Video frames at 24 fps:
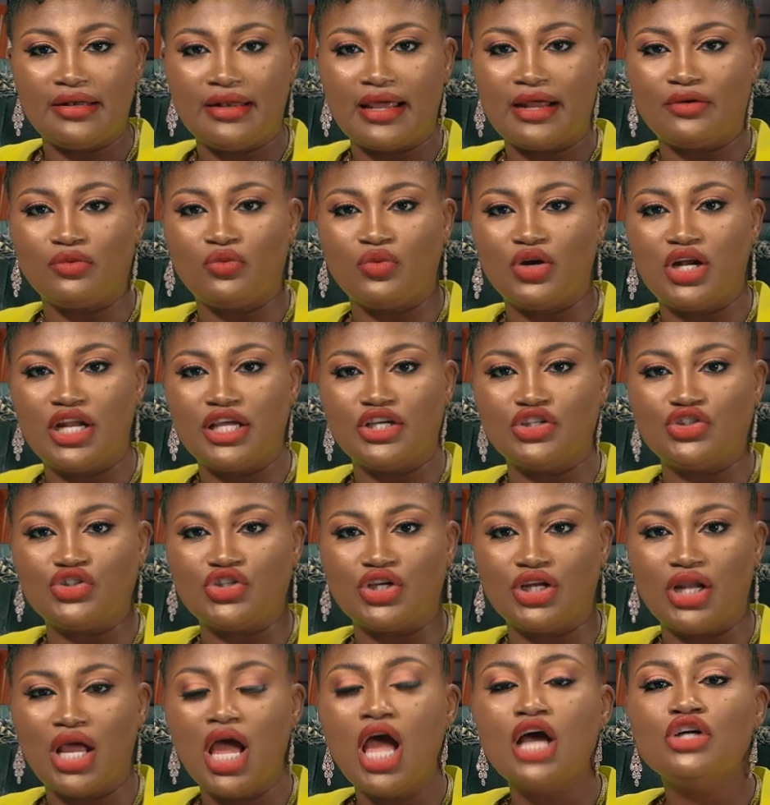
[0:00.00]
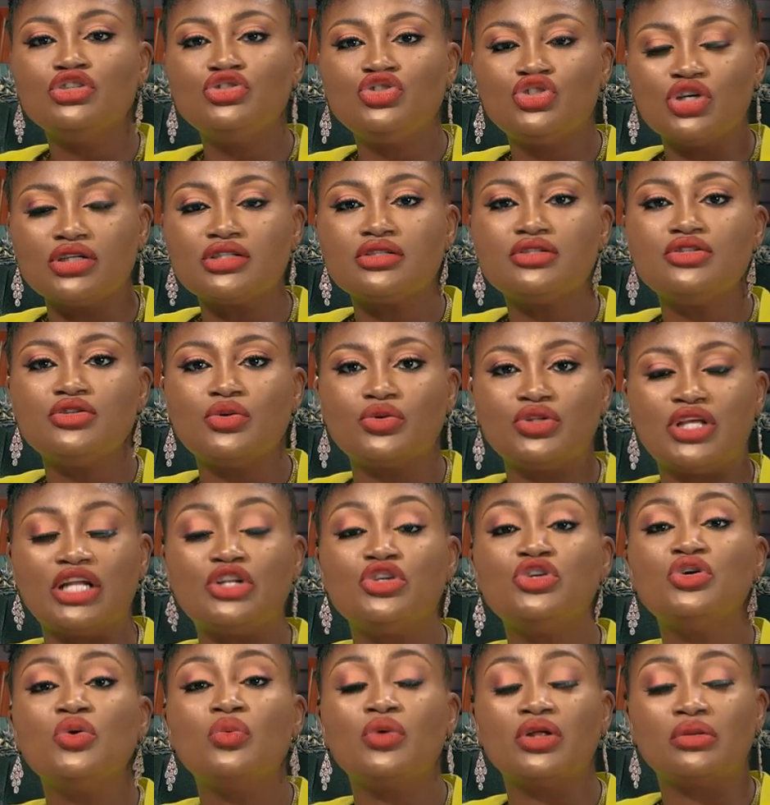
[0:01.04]
in that religion. Just know
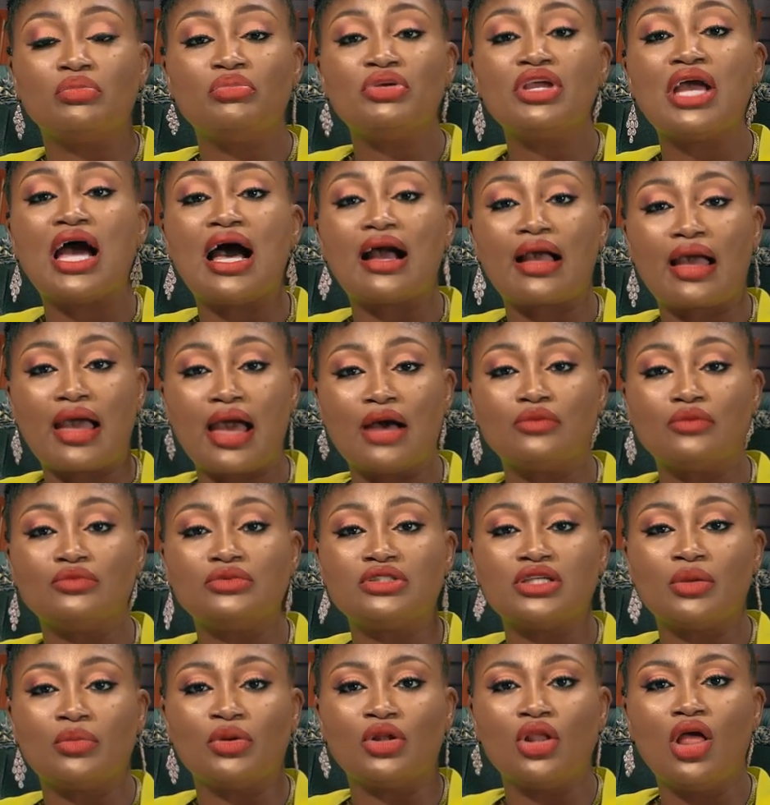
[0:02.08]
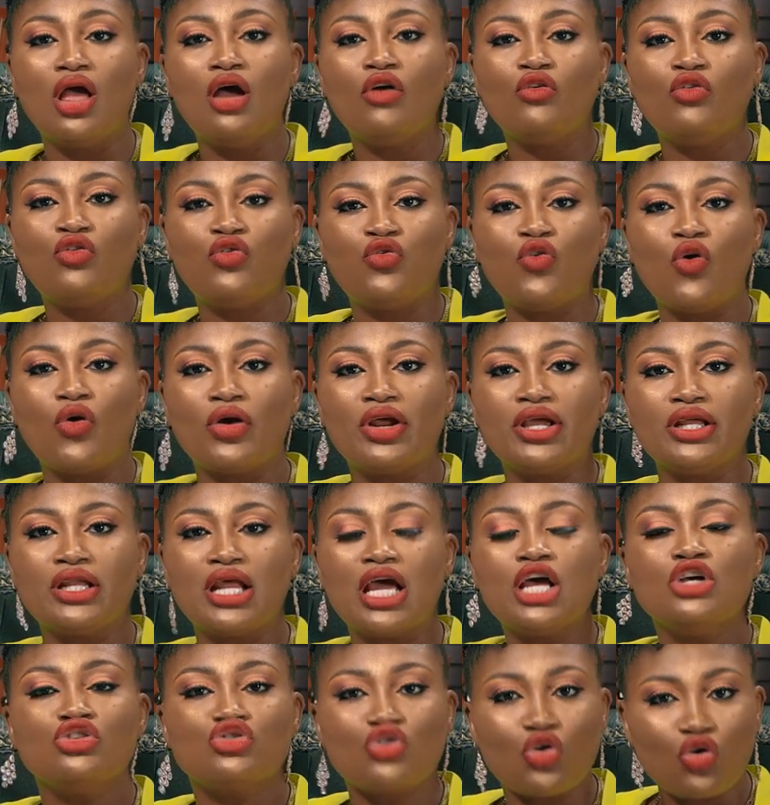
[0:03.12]
that you will be accountable for it.
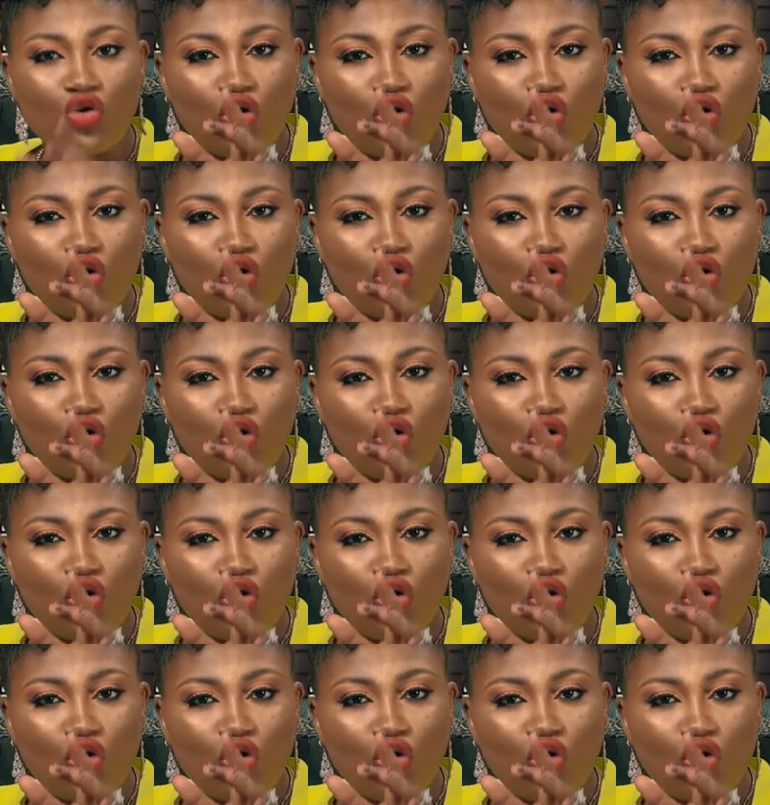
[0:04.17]
So